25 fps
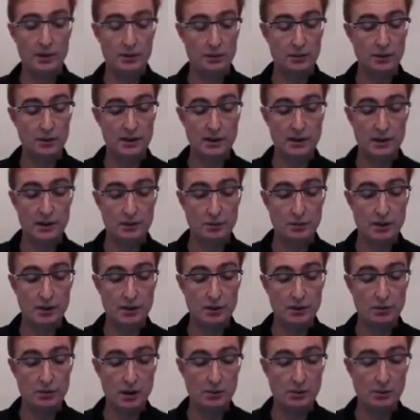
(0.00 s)
We're doing this
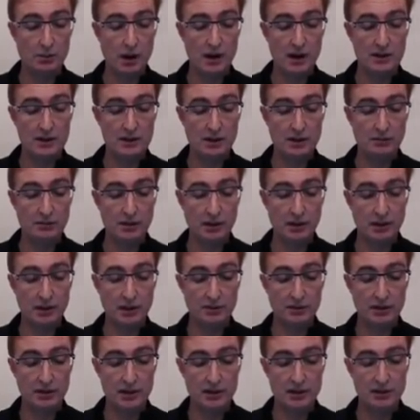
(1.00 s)
when you buy
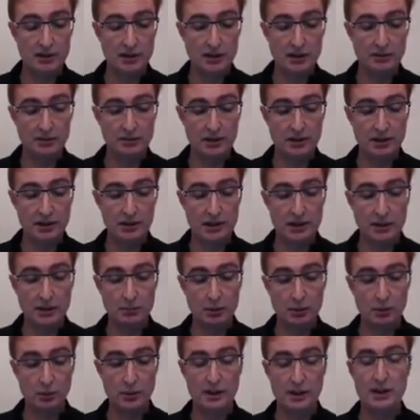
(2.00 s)
something over the internet, for
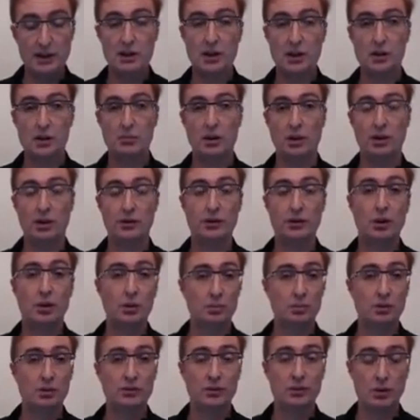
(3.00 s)
example, with e-commerce,
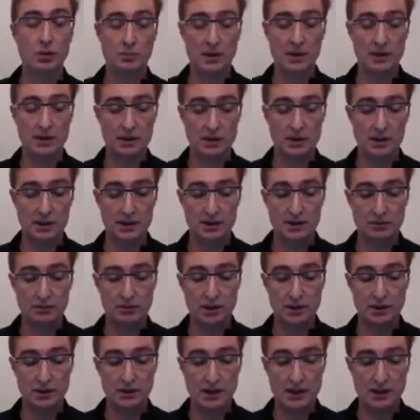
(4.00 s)
or perform other kinds
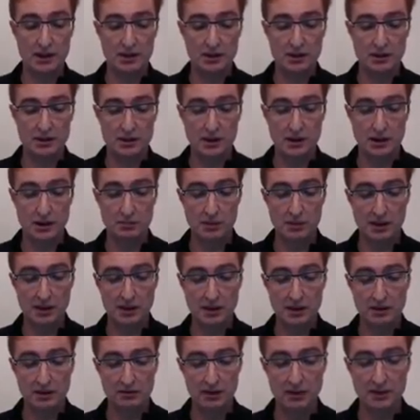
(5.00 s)
of transactions like
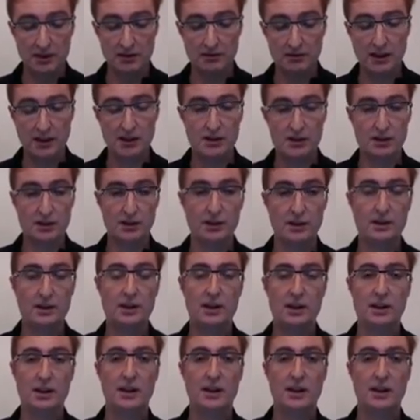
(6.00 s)
making a reservation.